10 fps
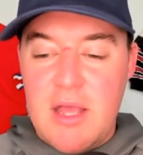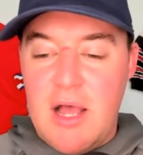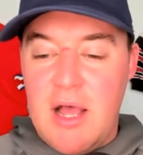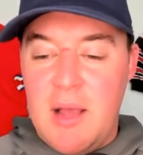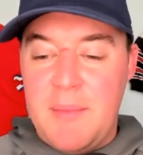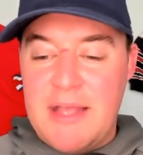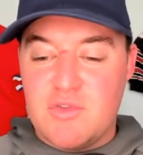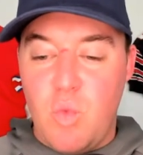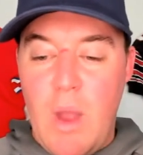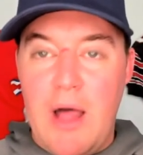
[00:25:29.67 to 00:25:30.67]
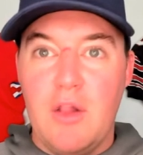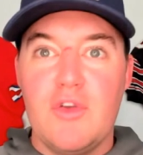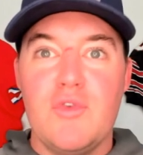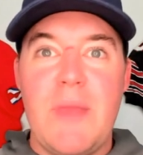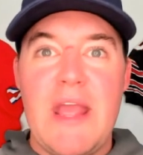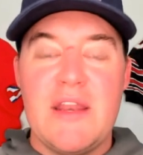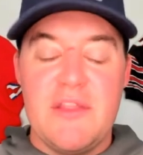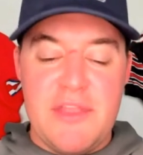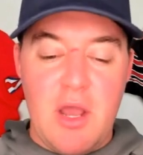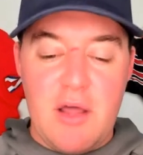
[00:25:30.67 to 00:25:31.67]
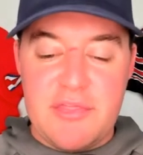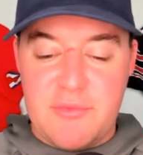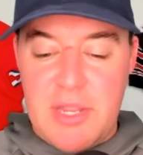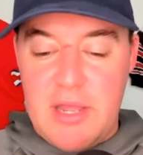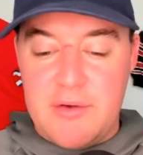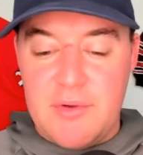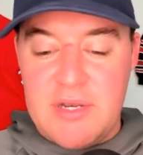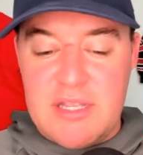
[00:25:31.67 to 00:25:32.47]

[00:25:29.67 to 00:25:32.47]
as well, who made Beyond 300.